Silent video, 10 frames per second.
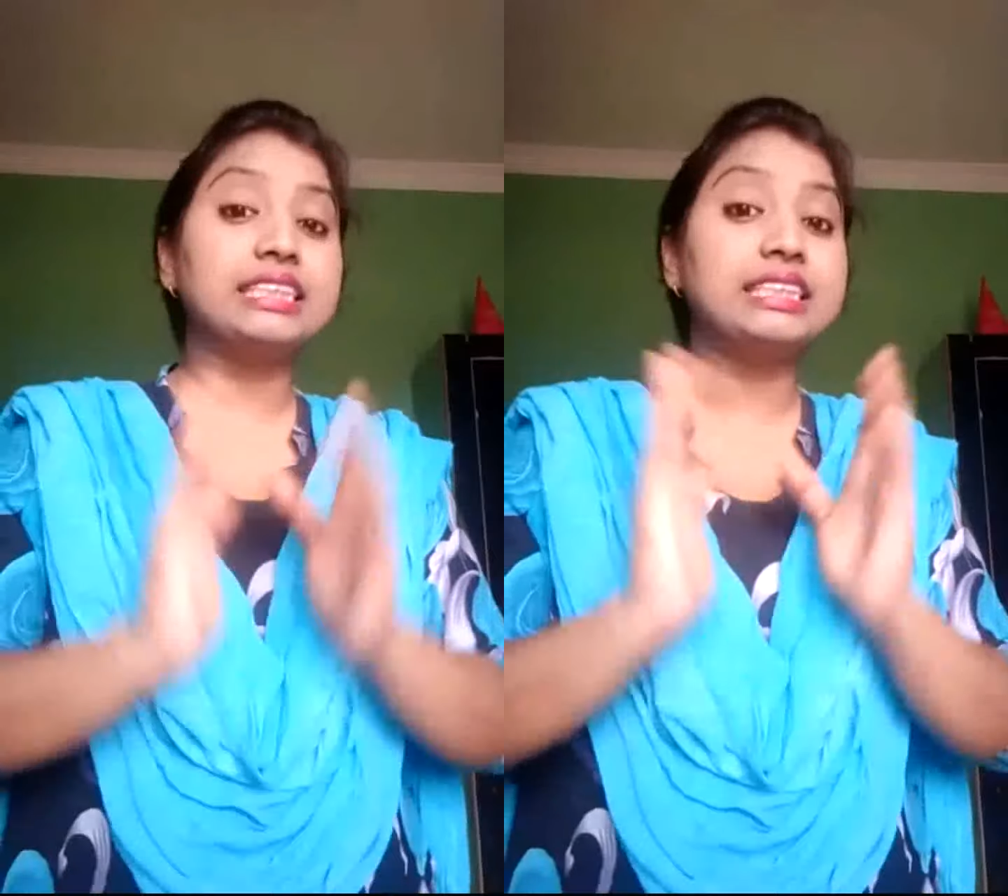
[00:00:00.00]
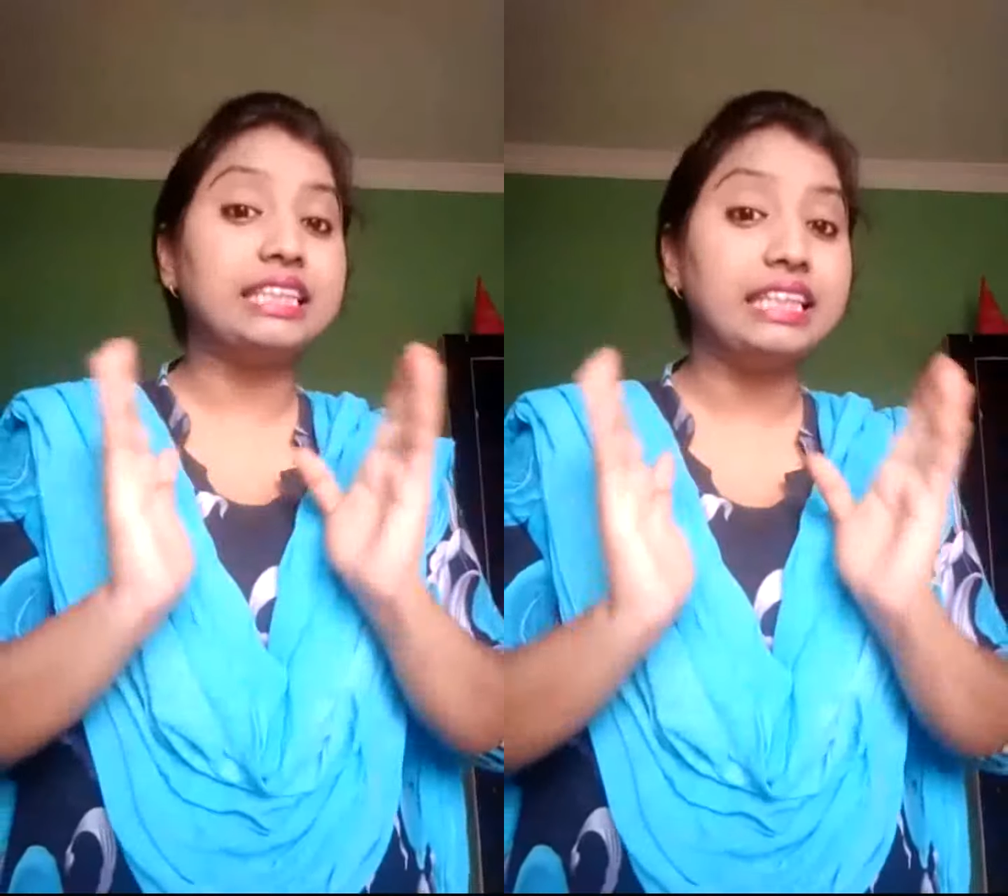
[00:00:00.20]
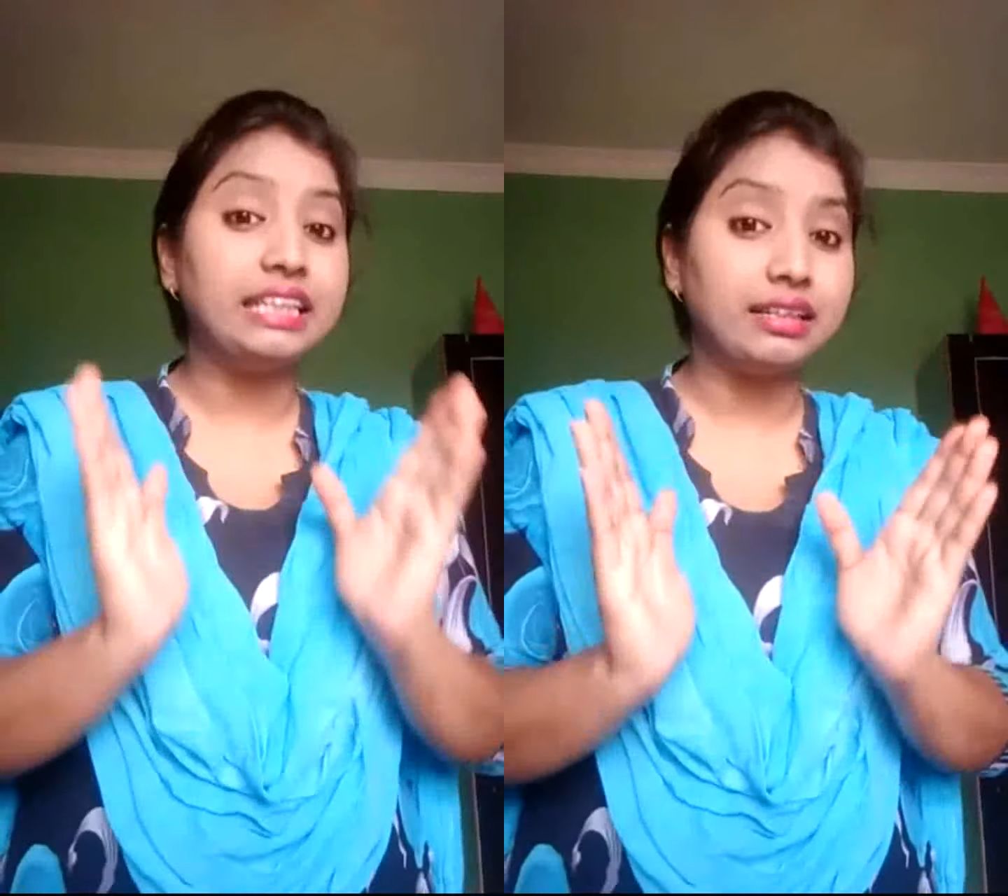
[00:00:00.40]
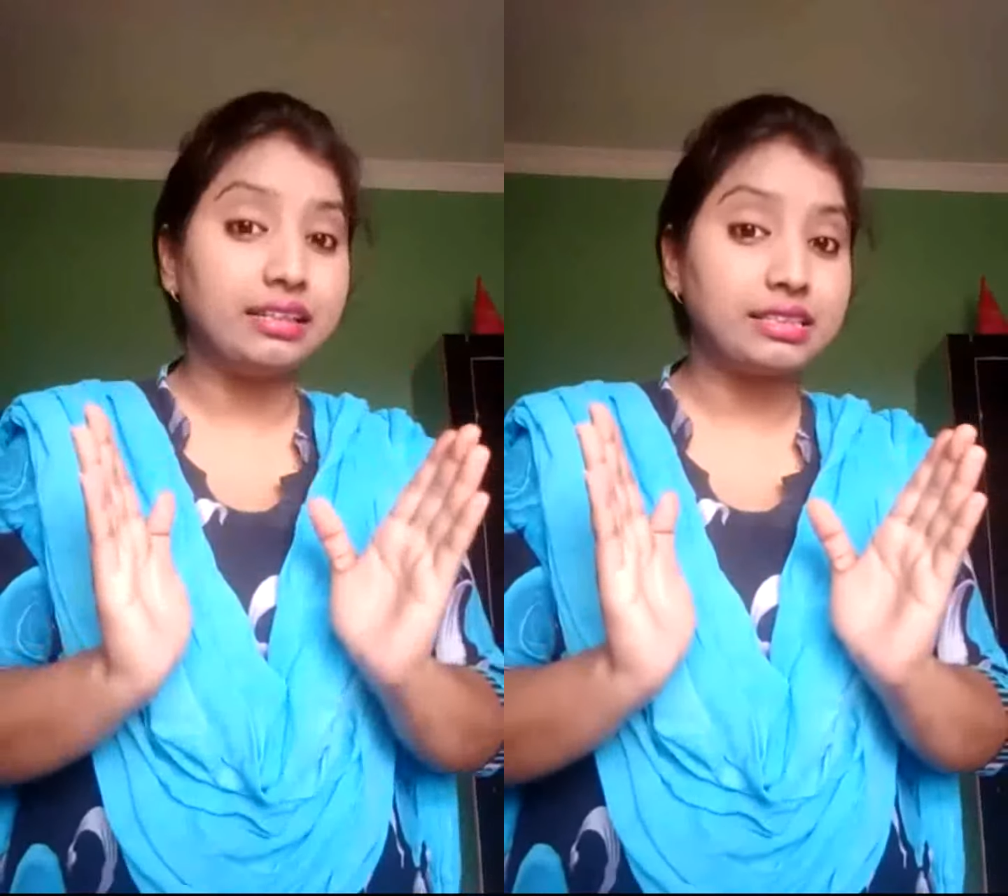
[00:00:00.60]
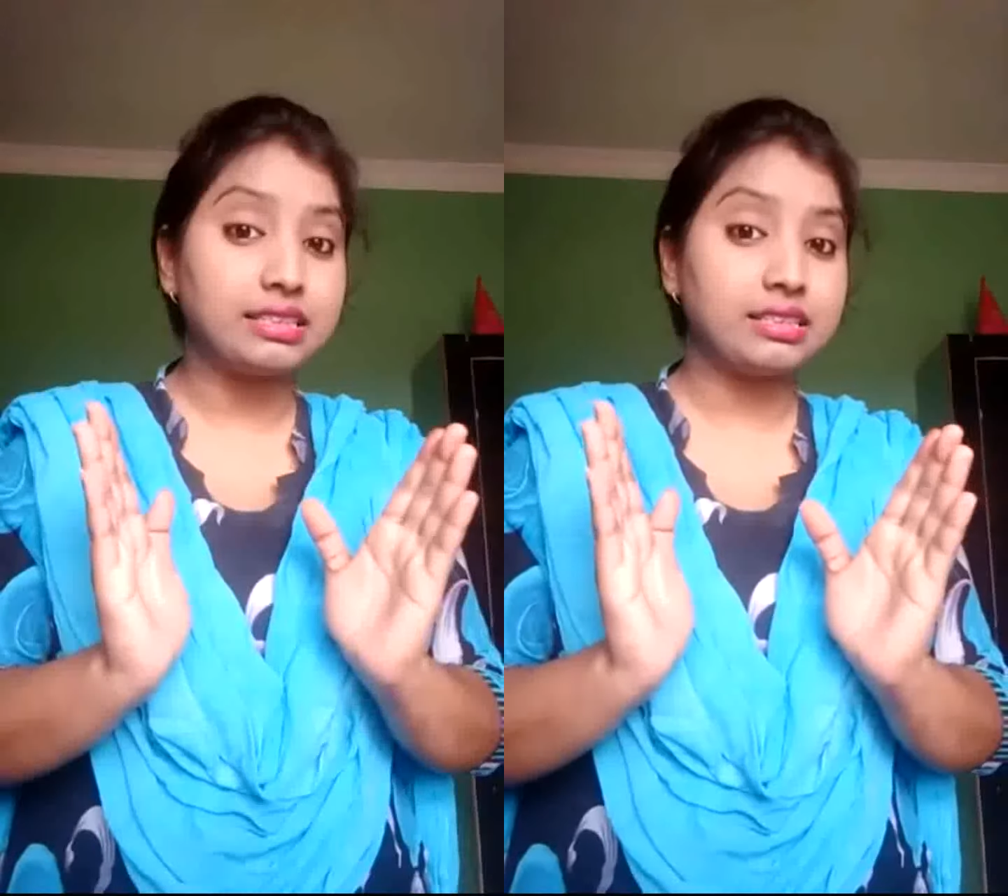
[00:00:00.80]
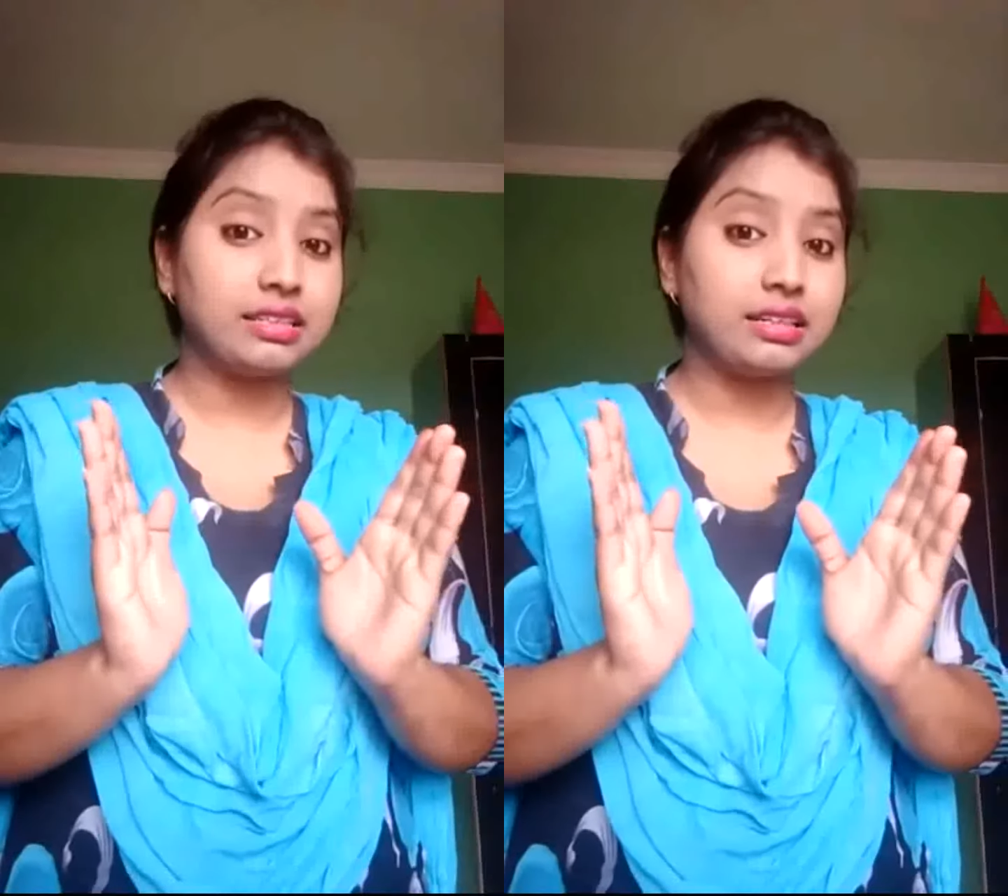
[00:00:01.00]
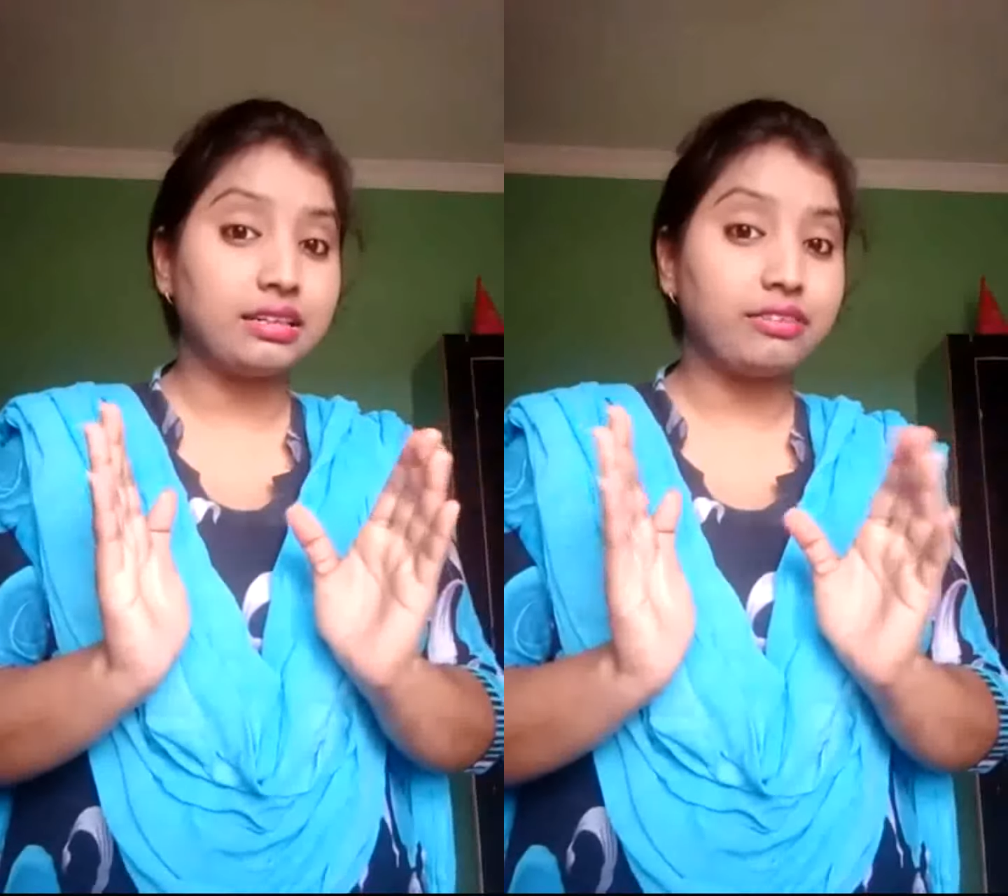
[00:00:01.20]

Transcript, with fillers: cereals.